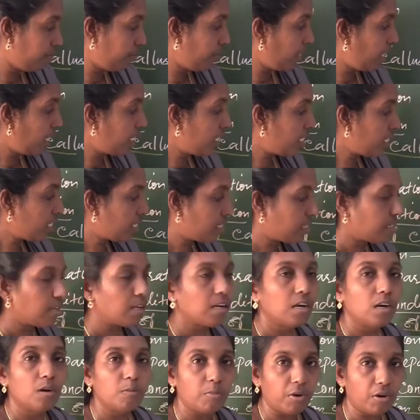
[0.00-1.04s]
it is
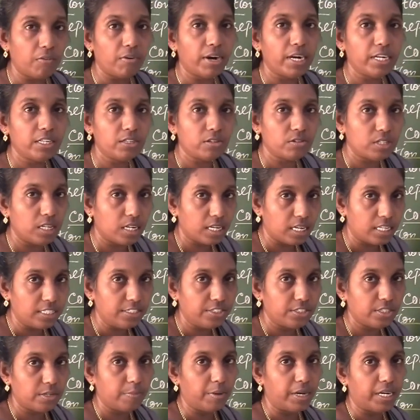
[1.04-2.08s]
provided to the
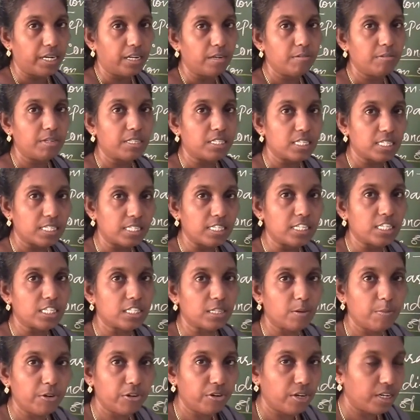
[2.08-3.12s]
culture medium, it is
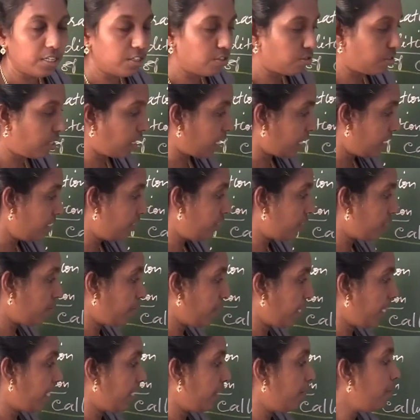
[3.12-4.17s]
distributed to the culture
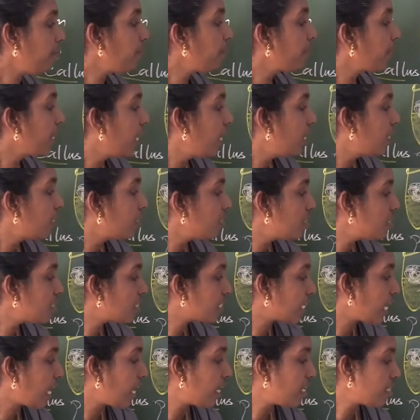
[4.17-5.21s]
medium, this
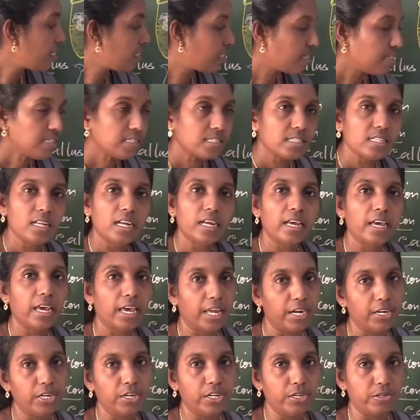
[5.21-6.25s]
callus is
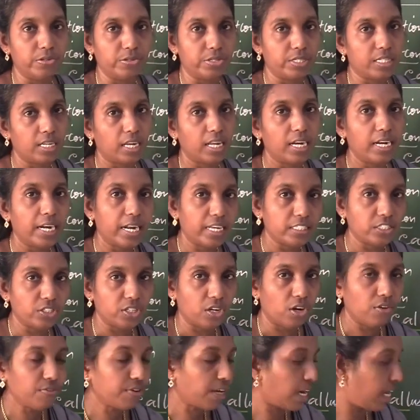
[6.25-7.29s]
induced,
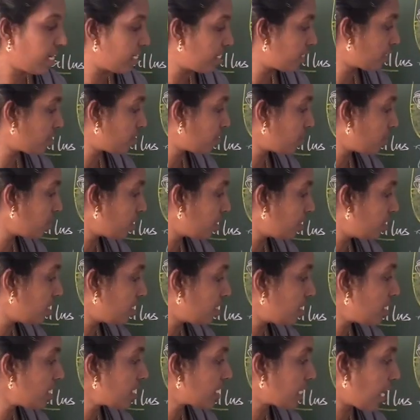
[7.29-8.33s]
induction of callus. So
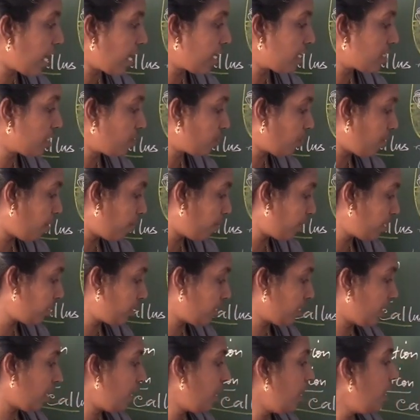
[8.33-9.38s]
this is callus
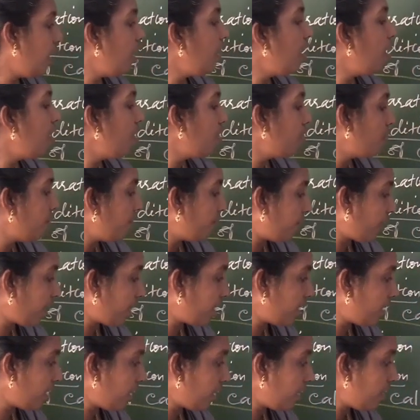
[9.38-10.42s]
formation.
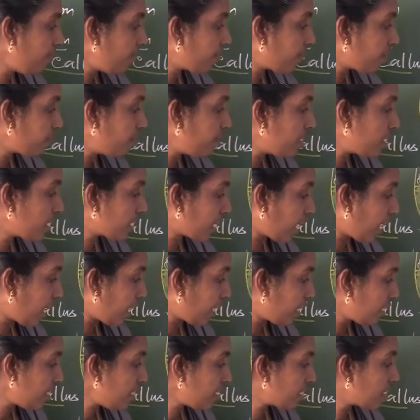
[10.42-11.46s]
Finally, from this
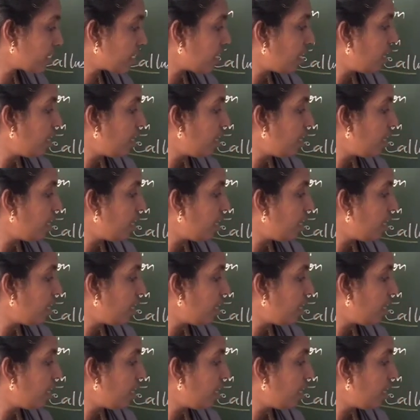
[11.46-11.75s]
callus,